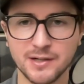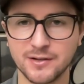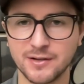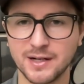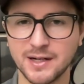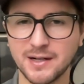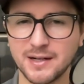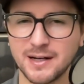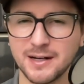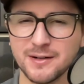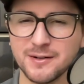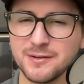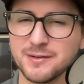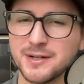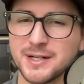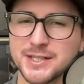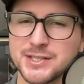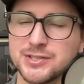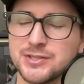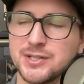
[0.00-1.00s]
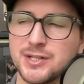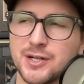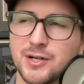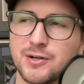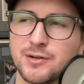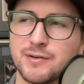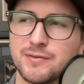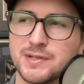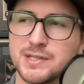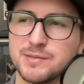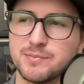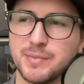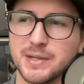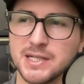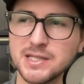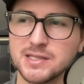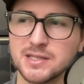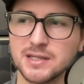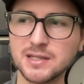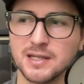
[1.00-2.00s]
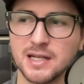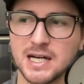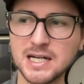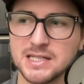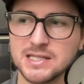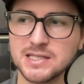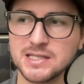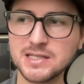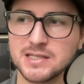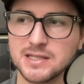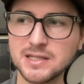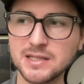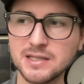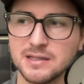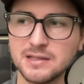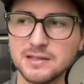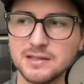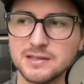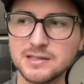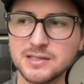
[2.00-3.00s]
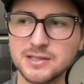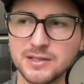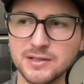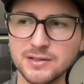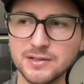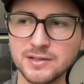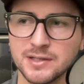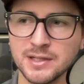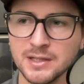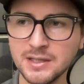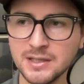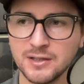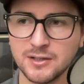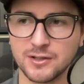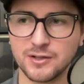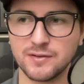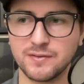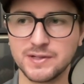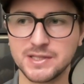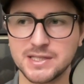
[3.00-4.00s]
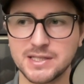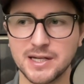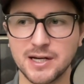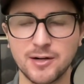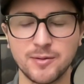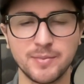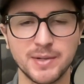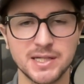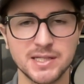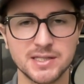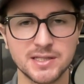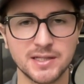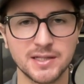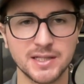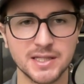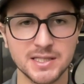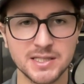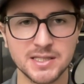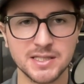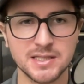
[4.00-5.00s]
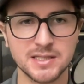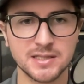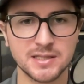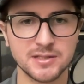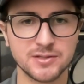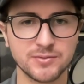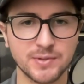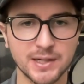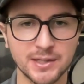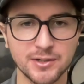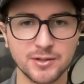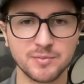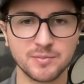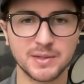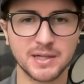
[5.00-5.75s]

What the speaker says: or I don't actually know if it's based on last season still or if it's now based on this season's record.